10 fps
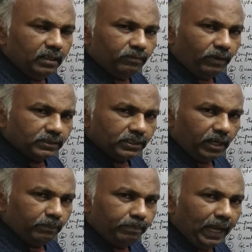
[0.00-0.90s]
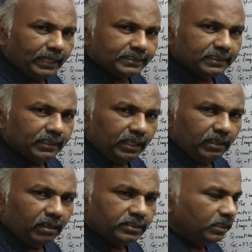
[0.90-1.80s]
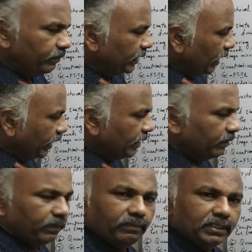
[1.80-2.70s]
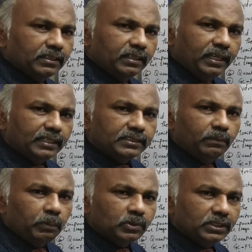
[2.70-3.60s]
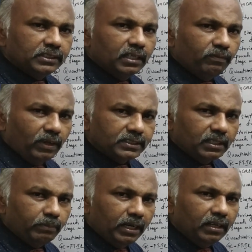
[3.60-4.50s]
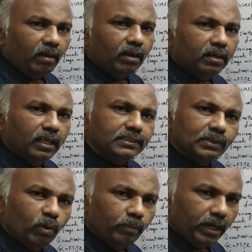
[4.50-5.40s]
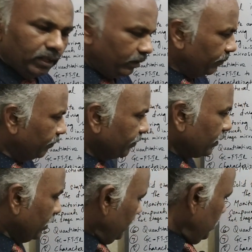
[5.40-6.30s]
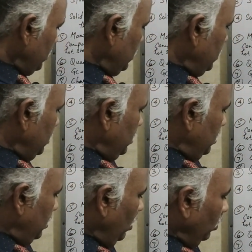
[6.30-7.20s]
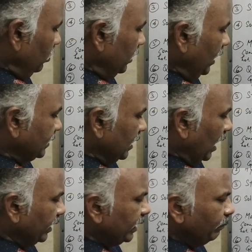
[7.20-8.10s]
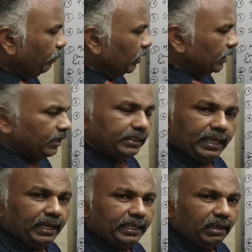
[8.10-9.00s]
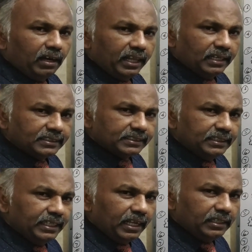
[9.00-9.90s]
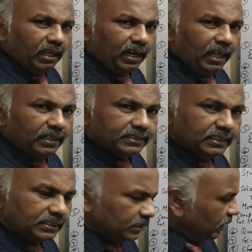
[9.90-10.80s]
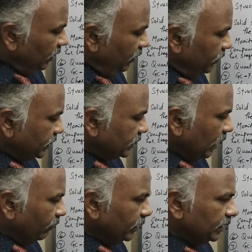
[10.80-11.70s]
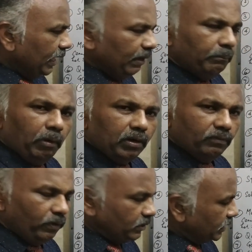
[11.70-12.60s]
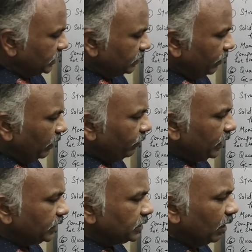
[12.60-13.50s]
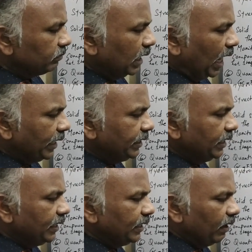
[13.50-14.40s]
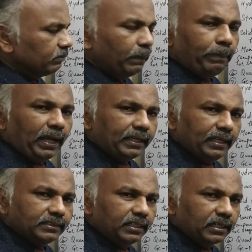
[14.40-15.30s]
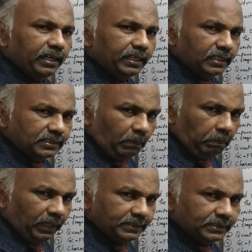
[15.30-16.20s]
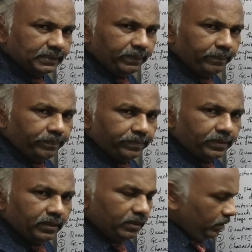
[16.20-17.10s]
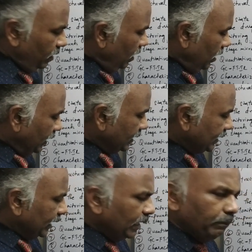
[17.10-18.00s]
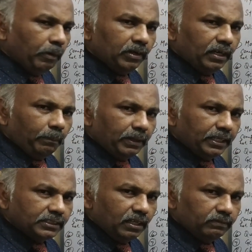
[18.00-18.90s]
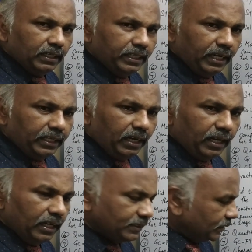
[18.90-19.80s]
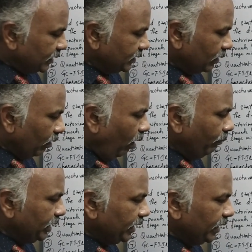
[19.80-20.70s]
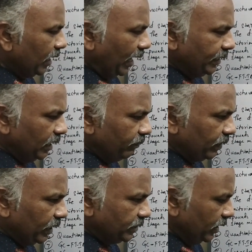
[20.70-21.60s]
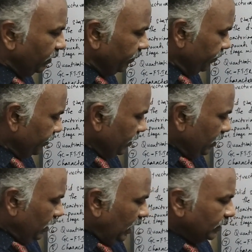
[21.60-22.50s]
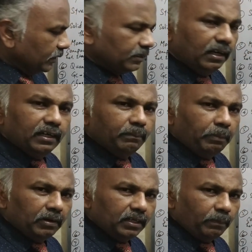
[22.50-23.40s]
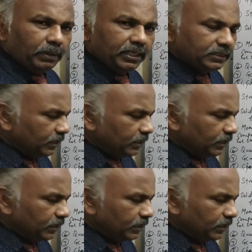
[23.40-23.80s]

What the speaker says: functional bands in the IR region, we can identify whether the reaction proceeds in a faster manner or in a slow manner. Now there is another important NIR analysis, near IR analysis, which is having three important functions: verification of the identity of the packaged clinical supplies. And the second important application of the near IR analysis is raw material identification. And the third important application